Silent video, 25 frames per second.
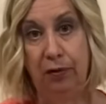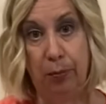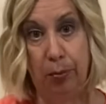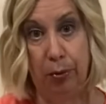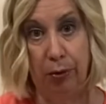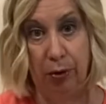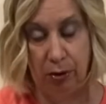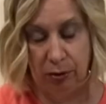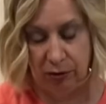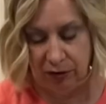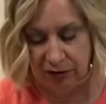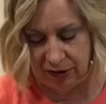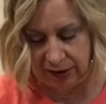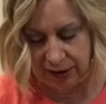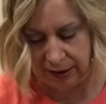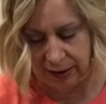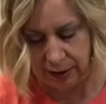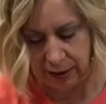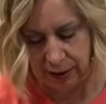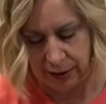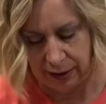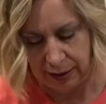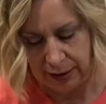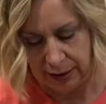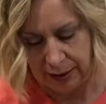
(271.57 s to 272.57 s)

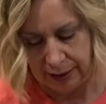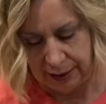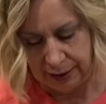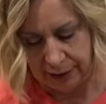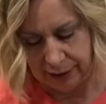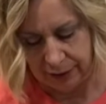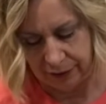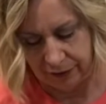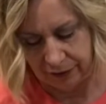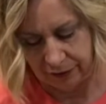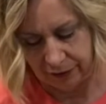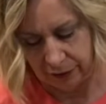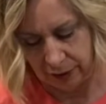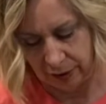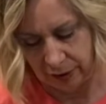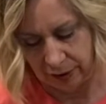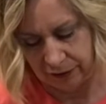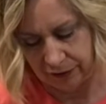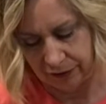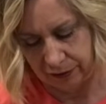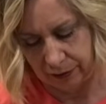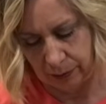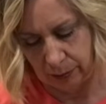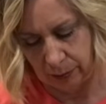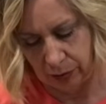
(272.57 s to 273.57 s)
protein. It's got
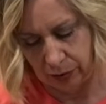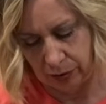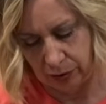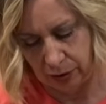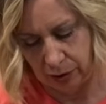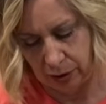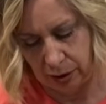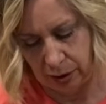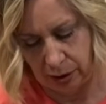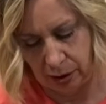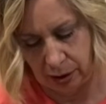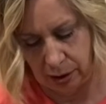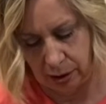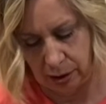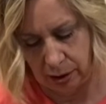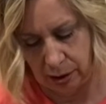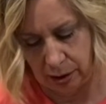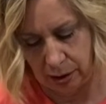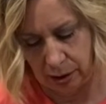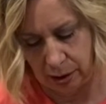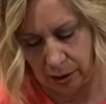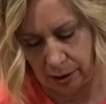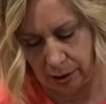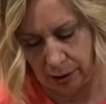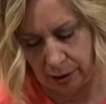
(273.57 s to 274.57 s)
some good
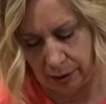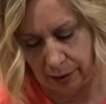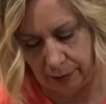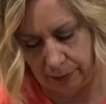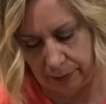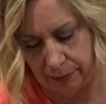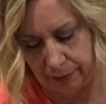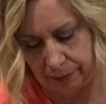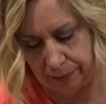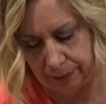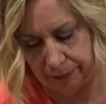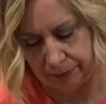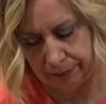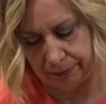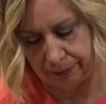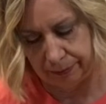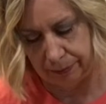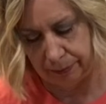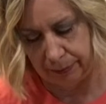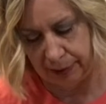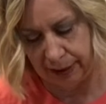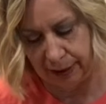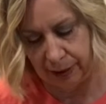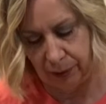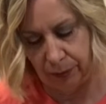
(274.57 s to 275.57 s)

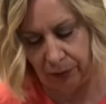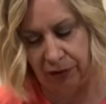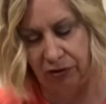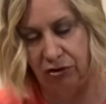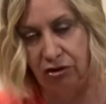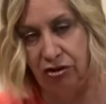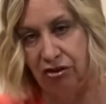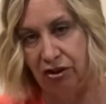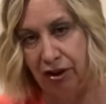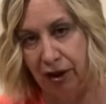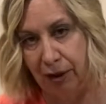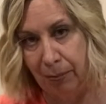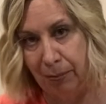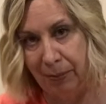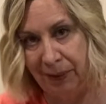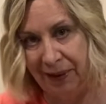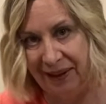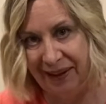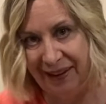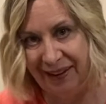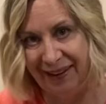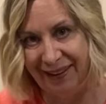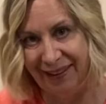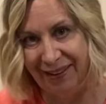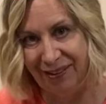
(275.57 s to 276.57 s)
made with
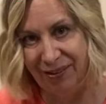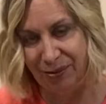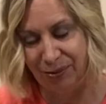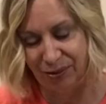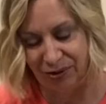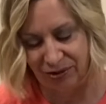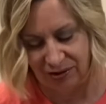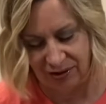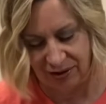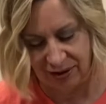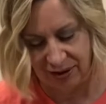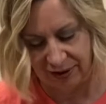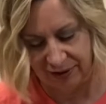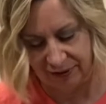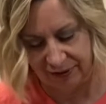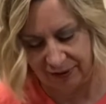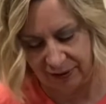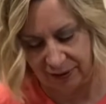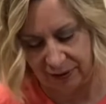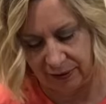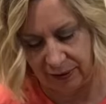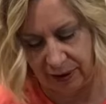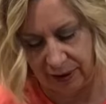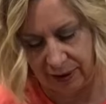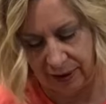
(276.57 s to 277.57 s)
chickpeas, which are nice
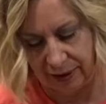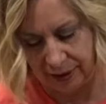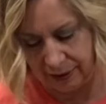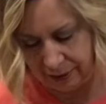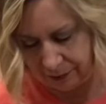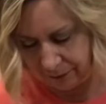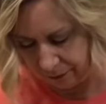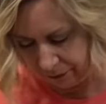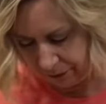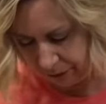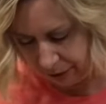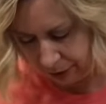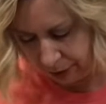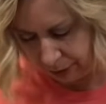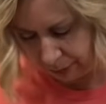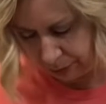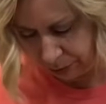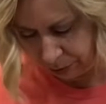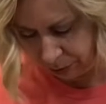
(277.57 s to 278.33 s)
and high in fiber